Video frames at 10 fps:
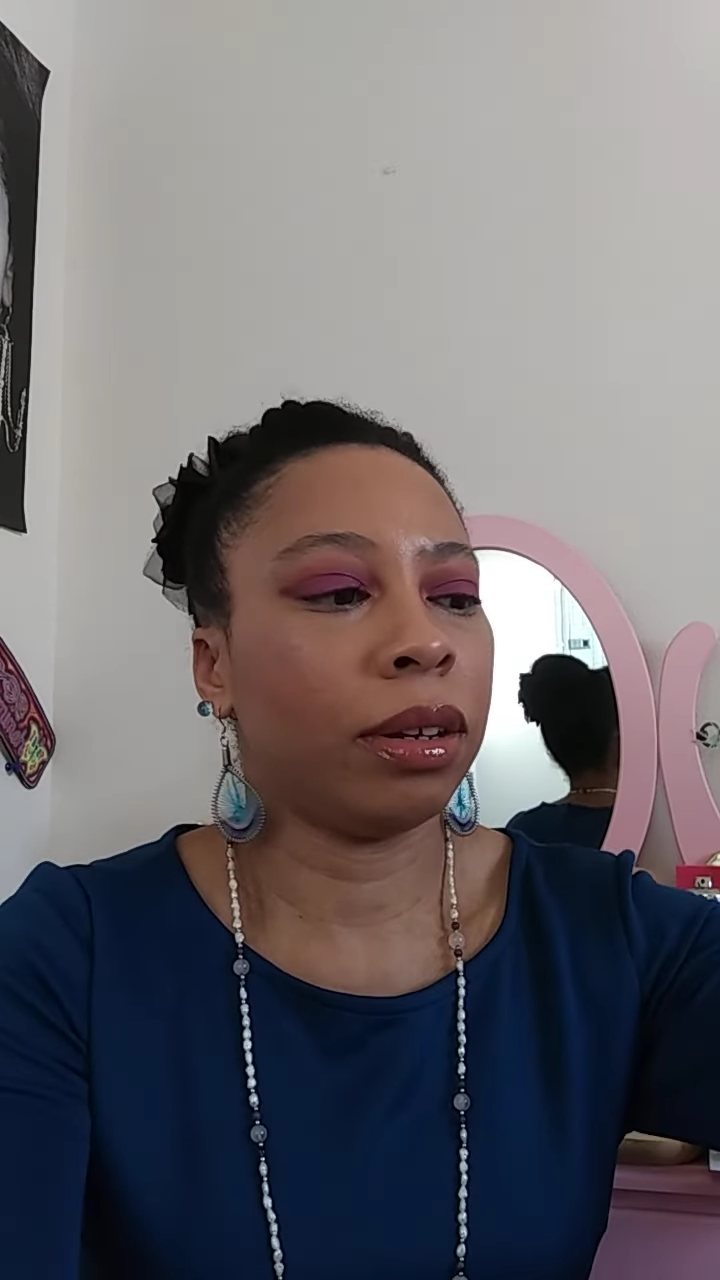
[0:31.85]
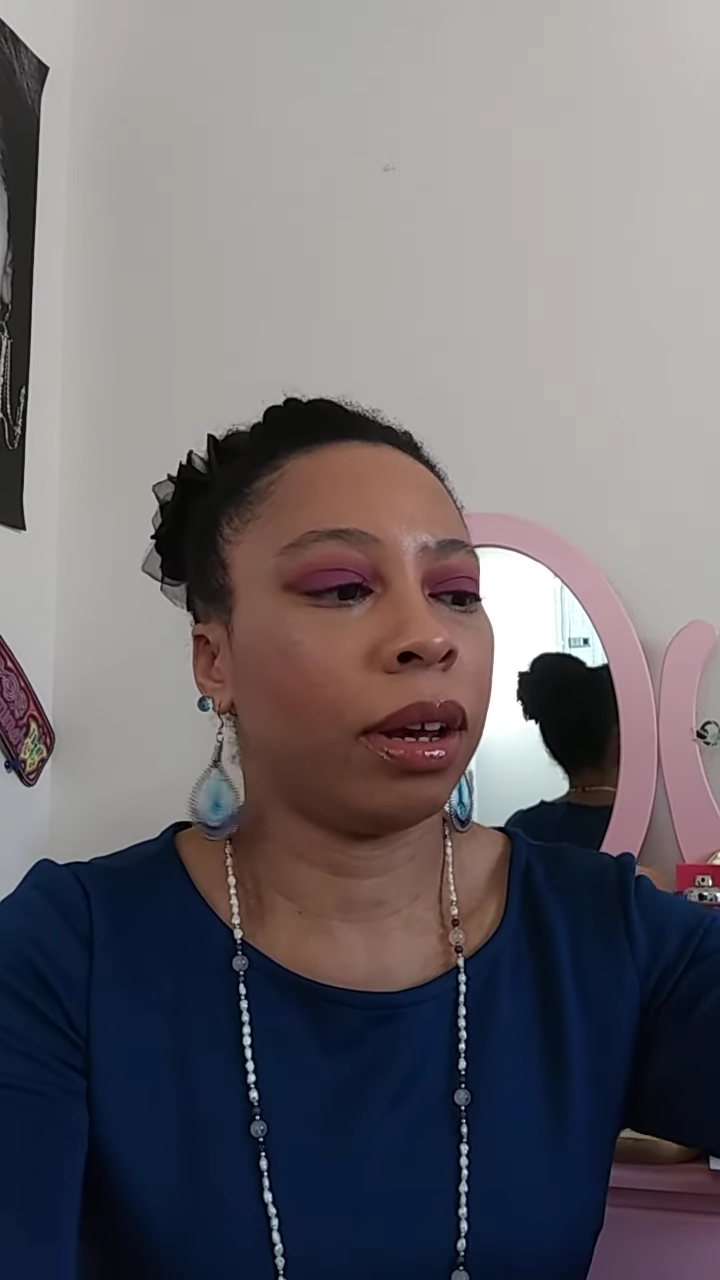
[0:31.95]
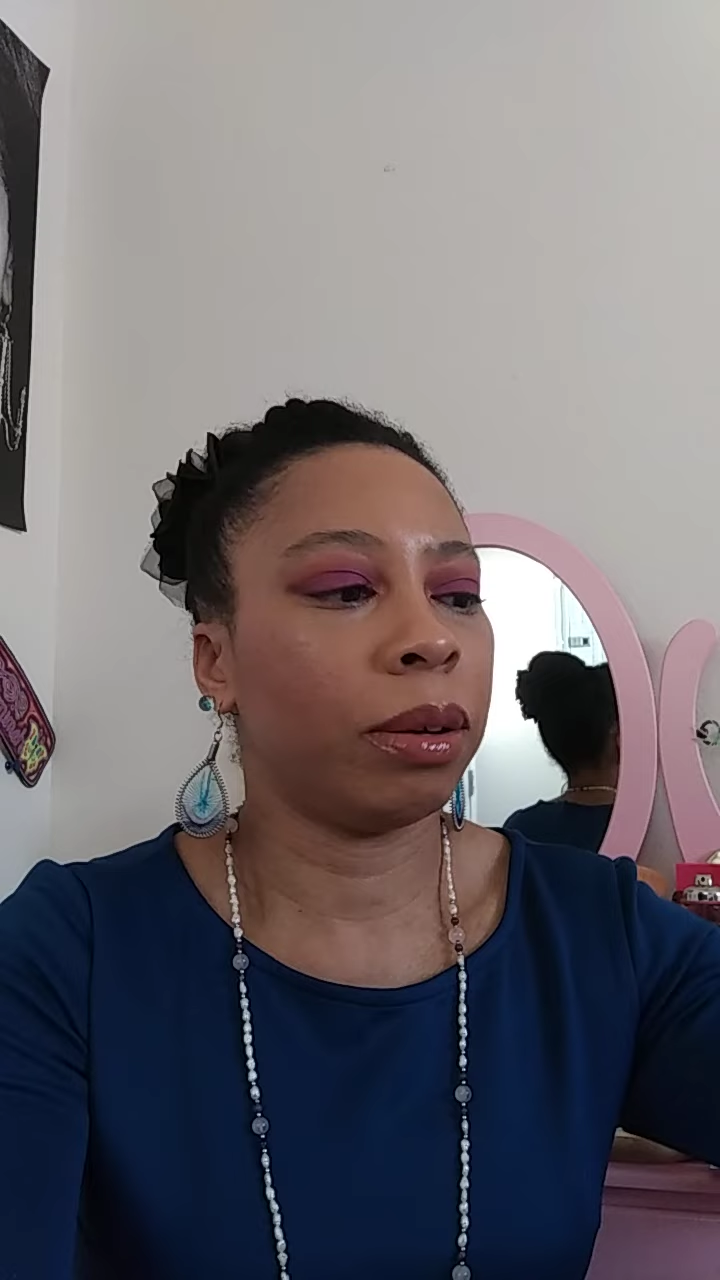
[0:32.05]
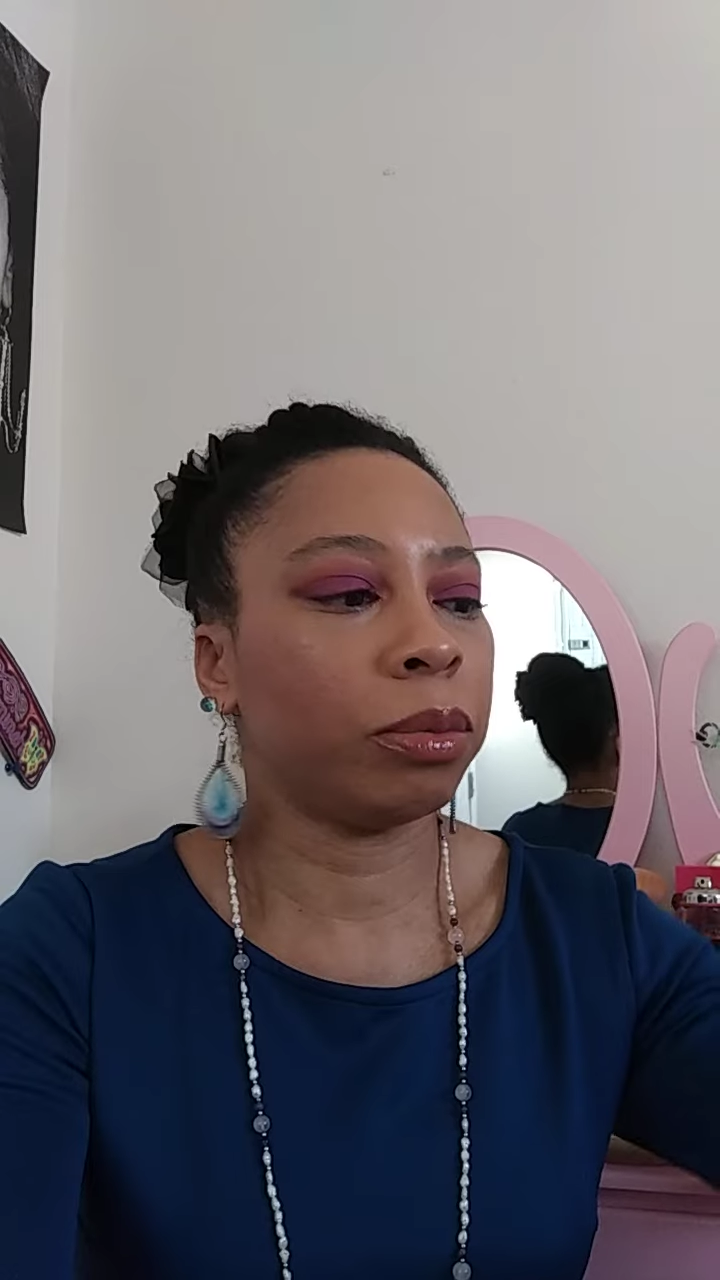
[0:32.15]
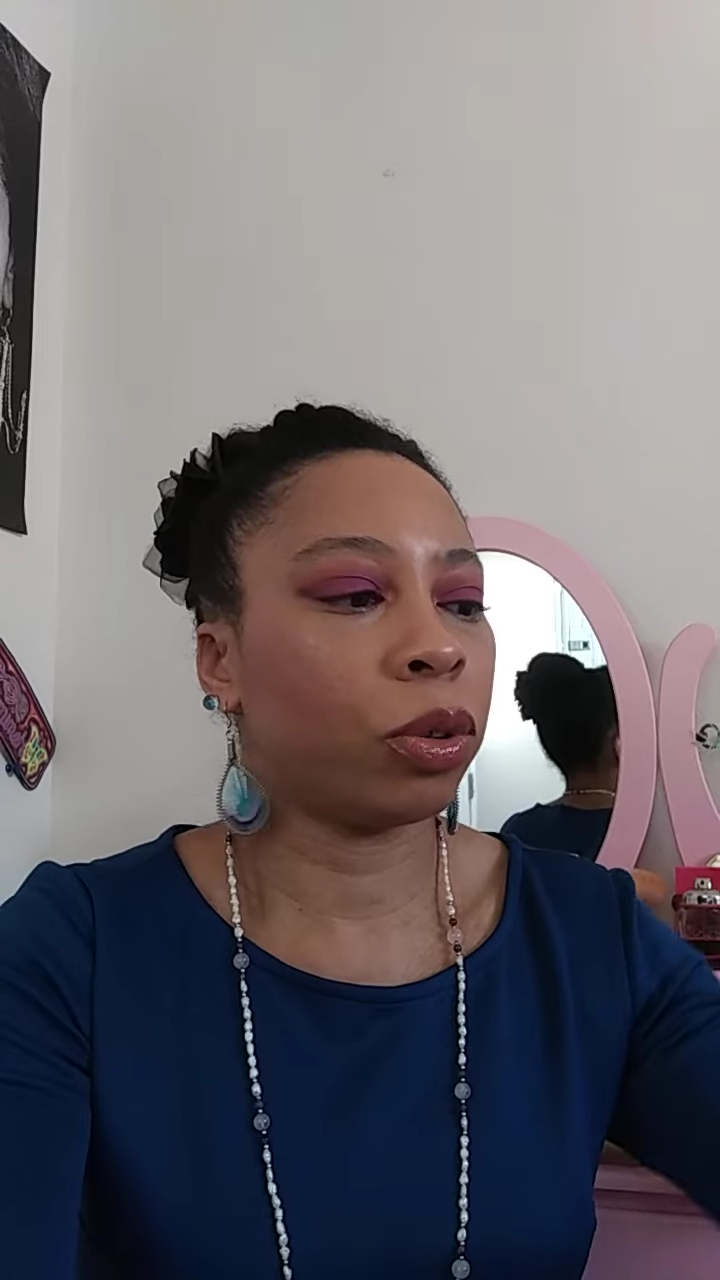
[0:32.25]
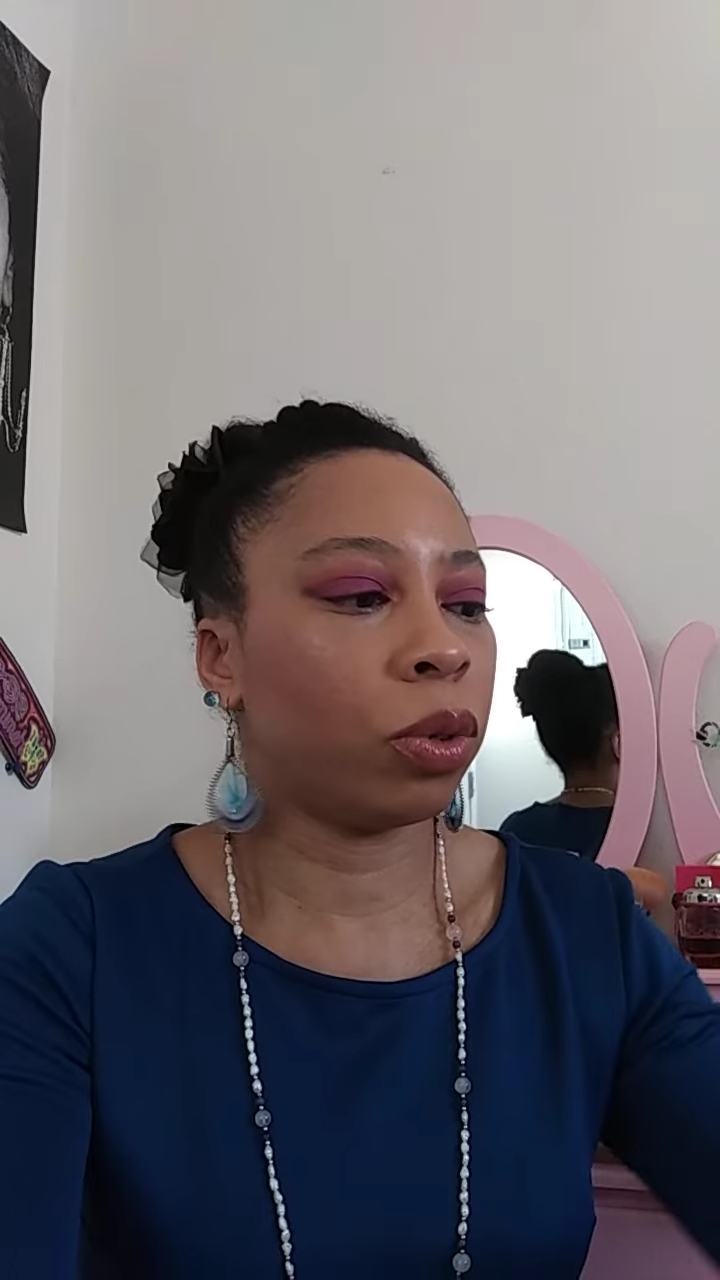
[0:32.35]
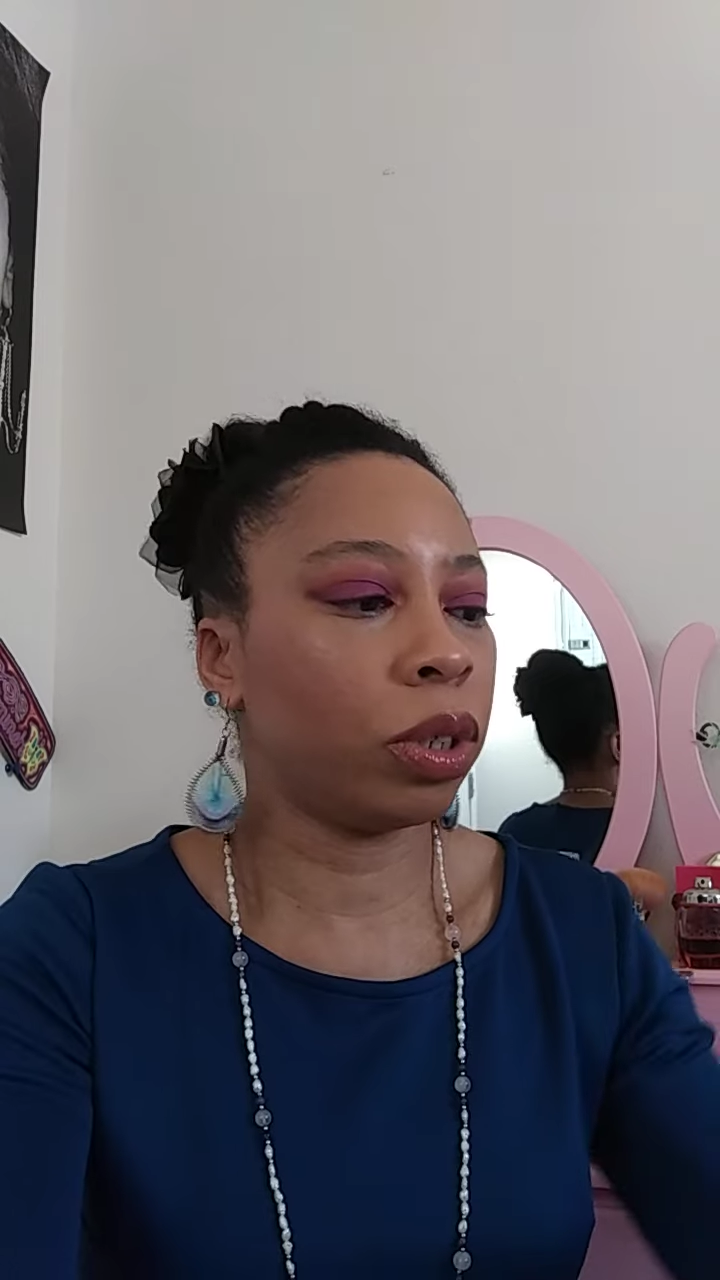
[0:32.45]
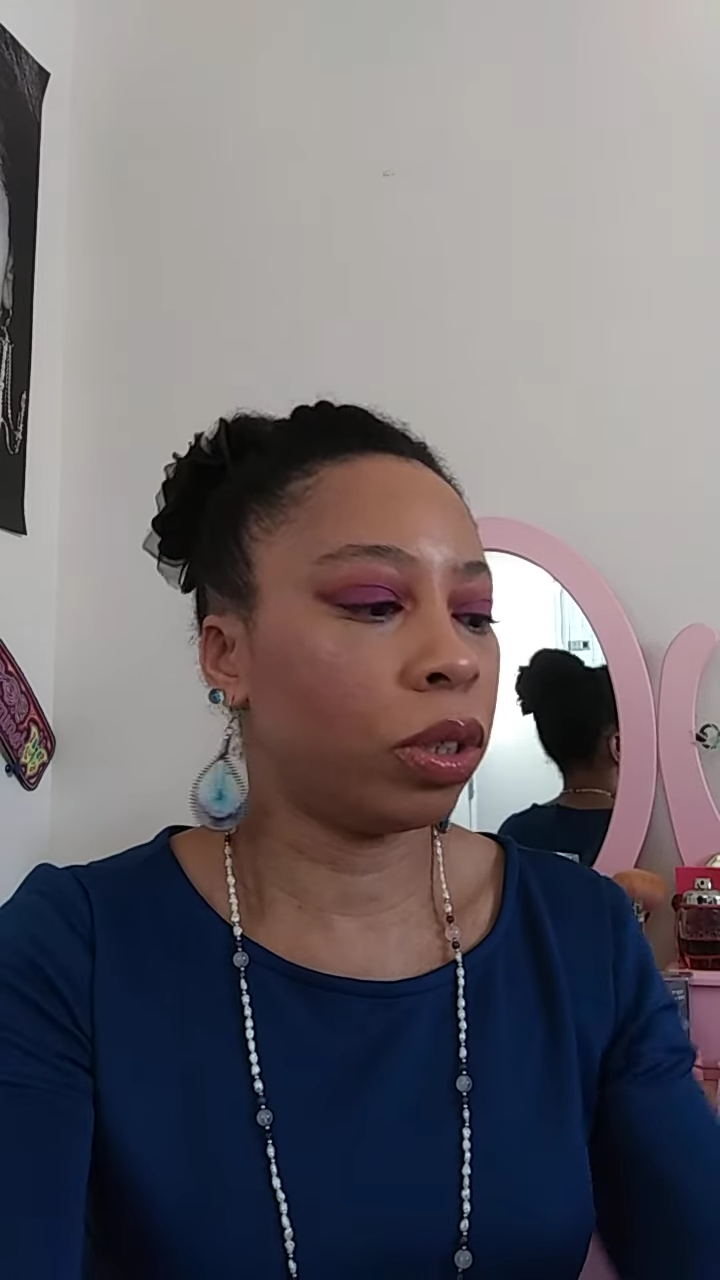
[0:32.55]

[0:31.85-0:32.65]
I'm going